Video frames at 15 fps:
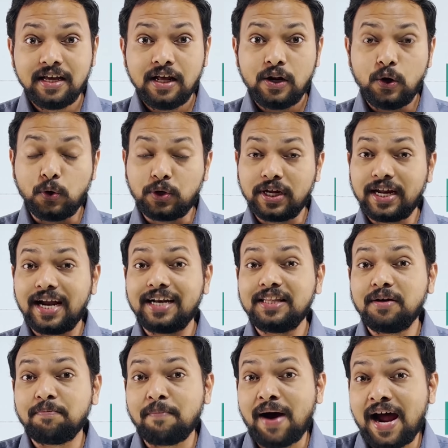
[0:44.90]
looking at the
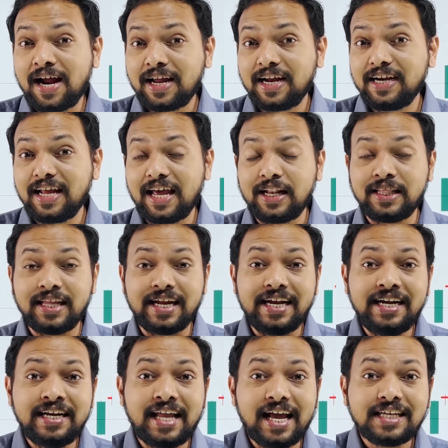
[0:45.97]
market and the
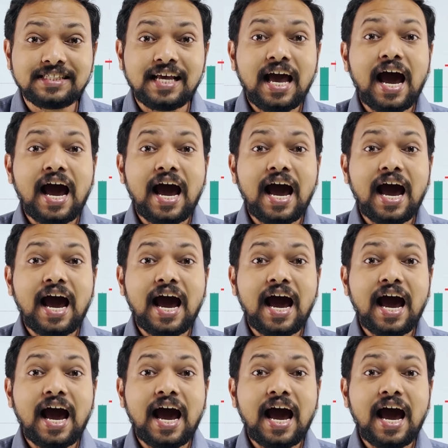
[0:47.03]
index,